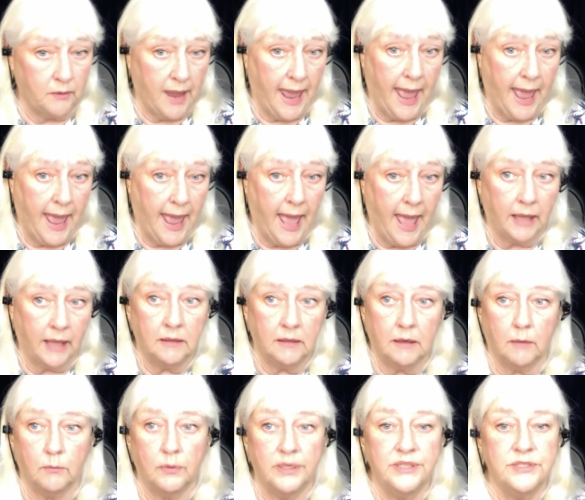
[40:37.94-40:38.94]
add
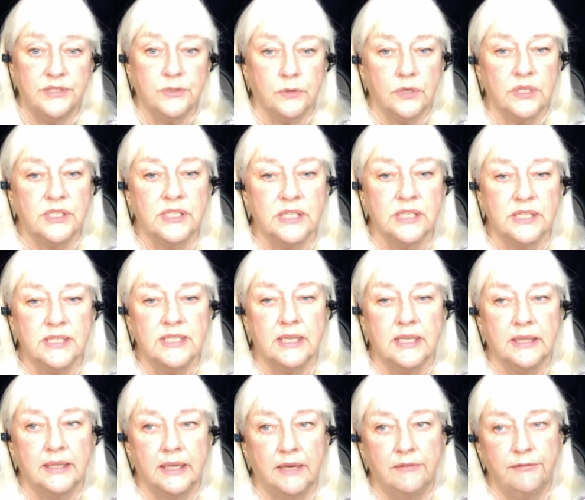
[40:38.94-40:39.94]
resources
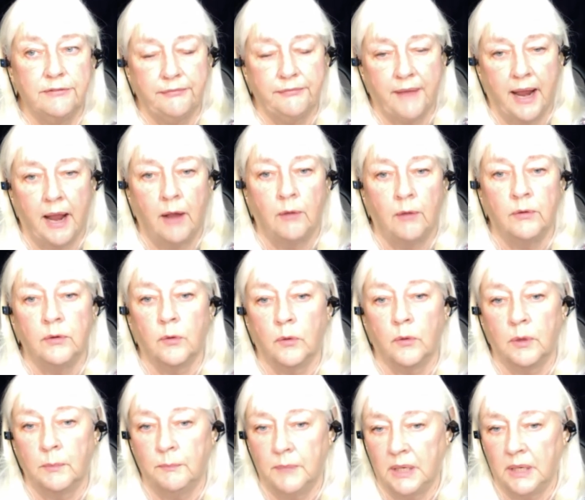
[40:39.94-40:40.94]
that they've found
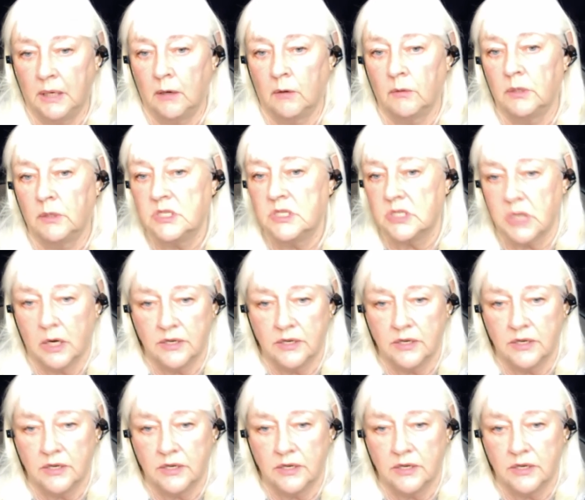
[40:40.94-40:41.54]
or,